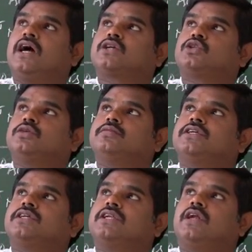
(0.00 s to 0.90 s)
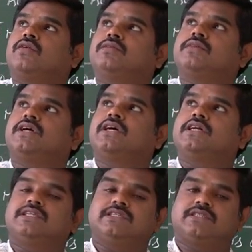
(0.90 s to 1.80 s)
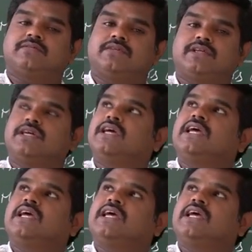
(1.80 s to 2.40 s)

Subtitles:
October, November, December,